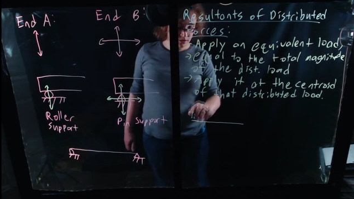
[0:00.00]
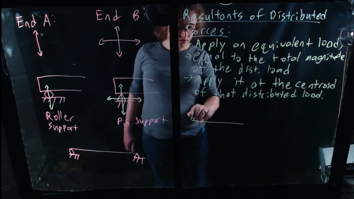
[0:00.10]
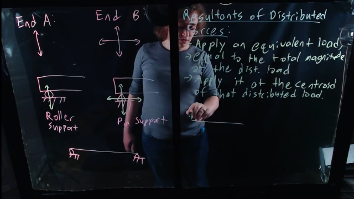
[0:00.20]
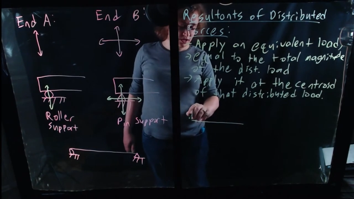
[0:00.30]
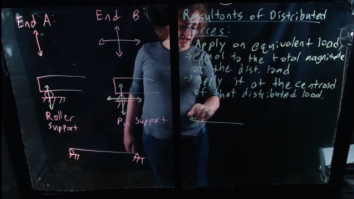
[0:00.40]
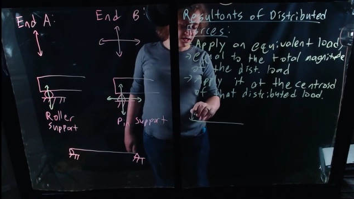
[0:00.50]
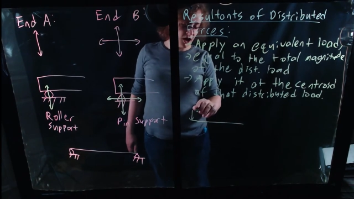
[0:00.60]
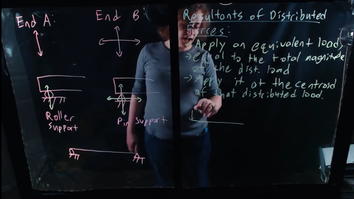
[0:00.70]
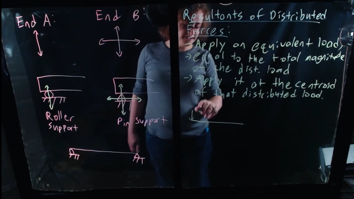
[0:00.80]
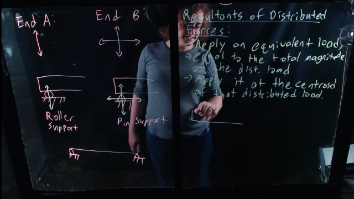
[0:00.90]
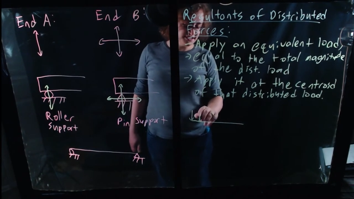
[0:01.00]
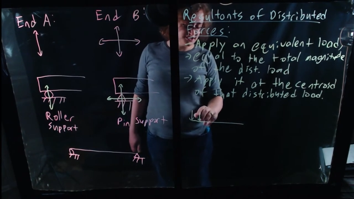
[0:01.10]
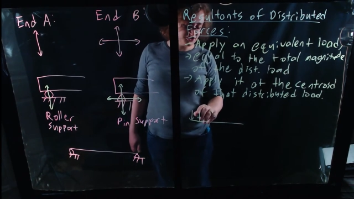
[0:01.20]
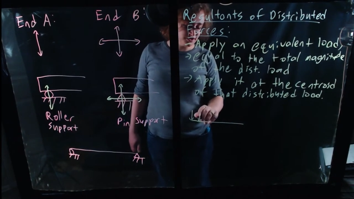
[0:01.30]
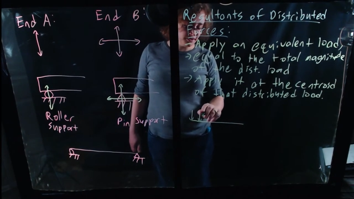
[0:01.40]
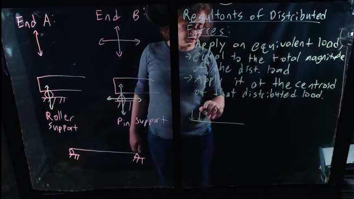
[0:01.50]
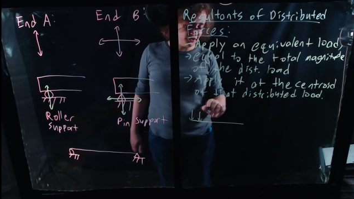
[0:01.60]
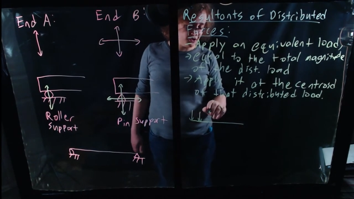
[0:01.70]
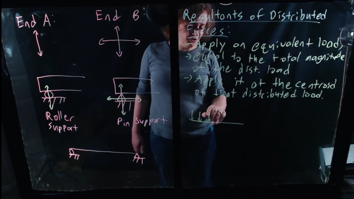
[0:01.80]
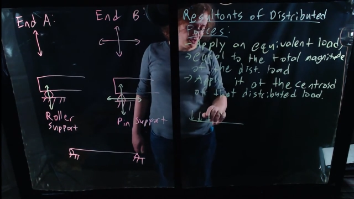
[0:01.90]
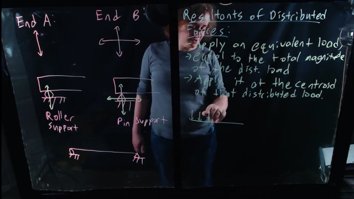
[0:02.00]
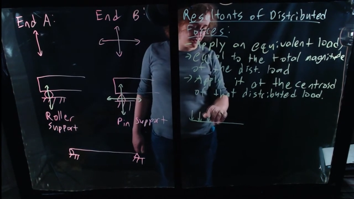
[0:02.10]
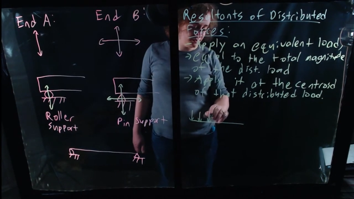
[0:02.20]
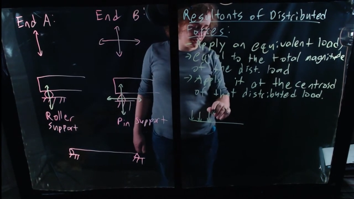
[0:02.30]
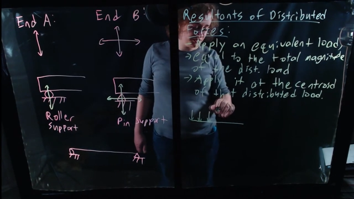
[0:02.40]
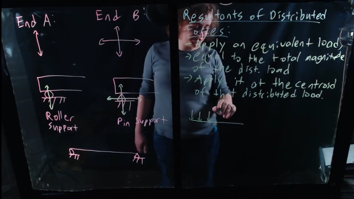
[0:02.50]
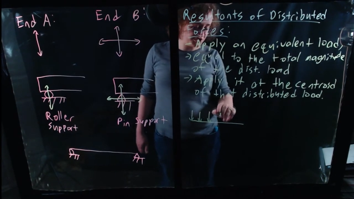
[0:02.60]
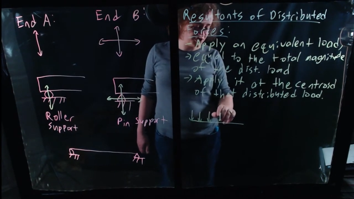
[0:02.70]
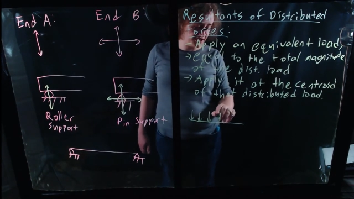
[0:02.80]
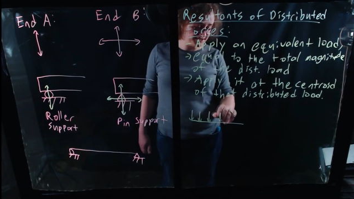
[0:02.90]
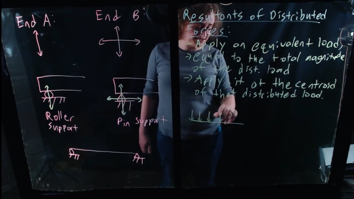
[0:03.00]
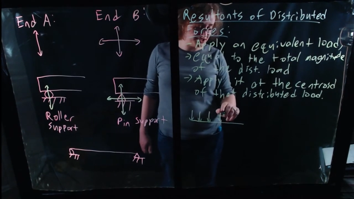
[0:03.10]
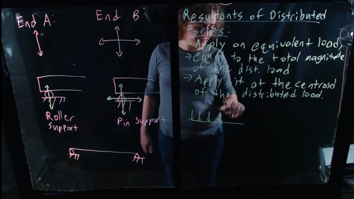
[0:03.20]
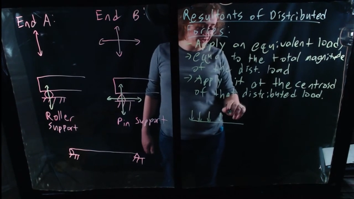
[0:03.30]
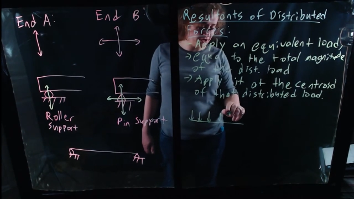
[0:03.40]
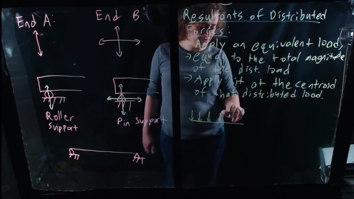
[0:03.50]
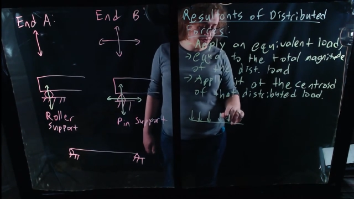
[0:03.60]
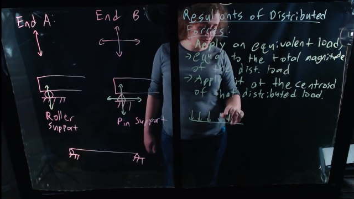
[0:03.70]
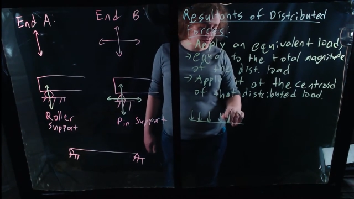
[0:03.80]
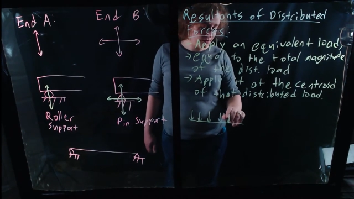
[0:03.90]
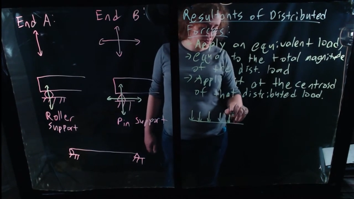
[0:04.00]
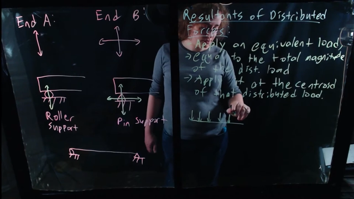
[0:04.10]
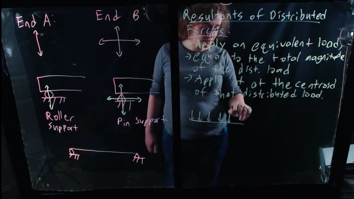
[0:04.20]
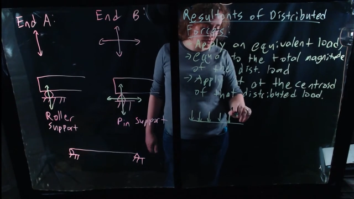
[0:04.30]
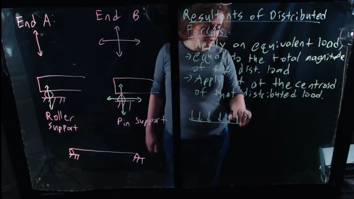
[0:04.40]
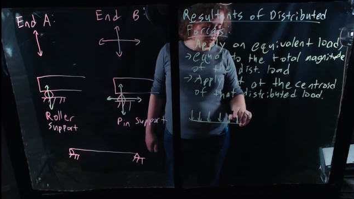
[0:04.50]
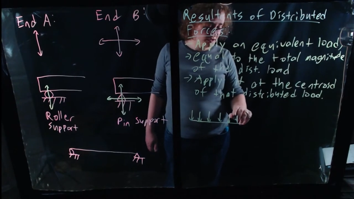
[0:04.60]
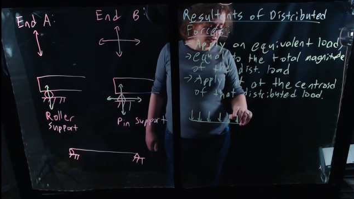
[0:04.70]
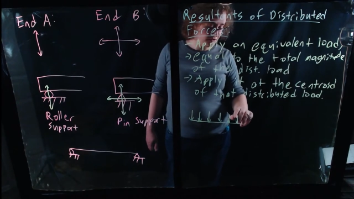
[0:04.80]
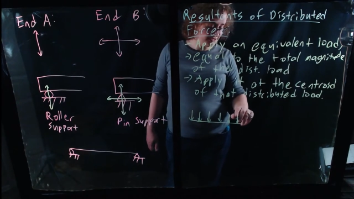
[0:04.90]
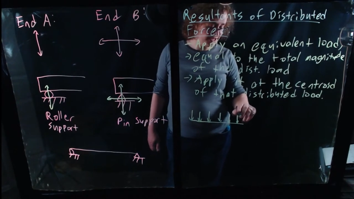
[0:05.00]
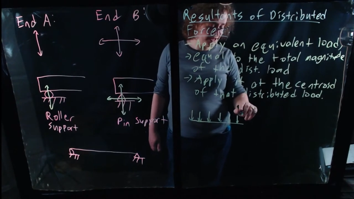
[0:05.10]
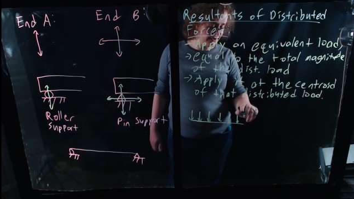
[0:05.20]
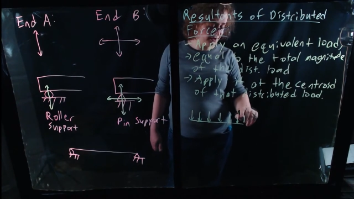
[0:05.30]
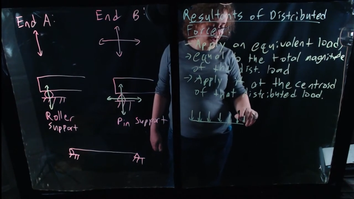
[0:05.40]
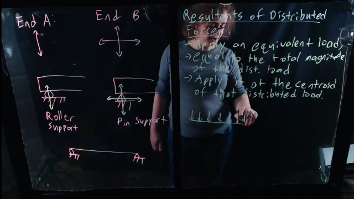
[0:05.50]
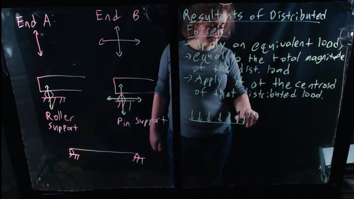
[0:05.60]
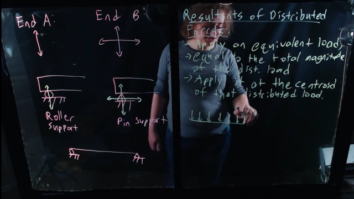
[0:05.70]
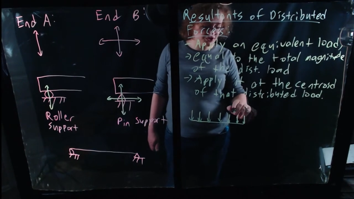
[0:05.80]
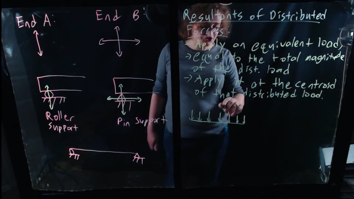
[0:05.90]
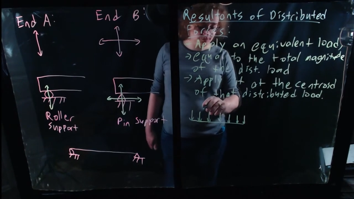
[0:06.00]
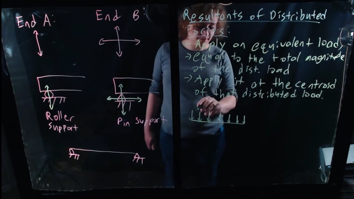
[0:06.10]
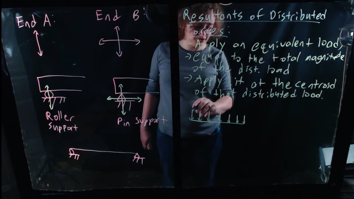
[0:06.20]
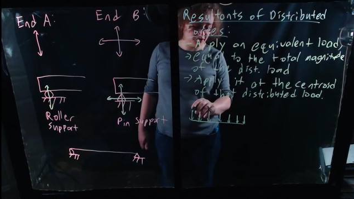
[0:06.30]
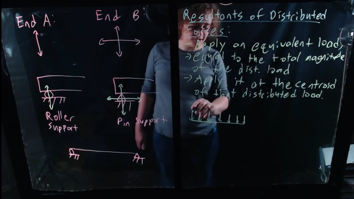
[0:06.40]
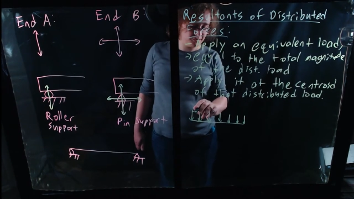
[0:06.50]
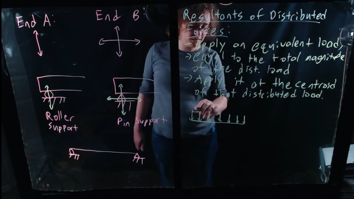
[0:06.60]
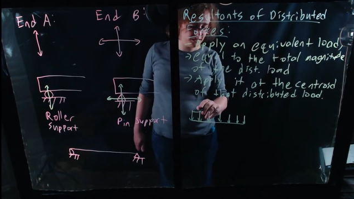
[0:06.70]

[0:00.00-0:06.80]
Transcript: No face is visible, so there are no lips to read.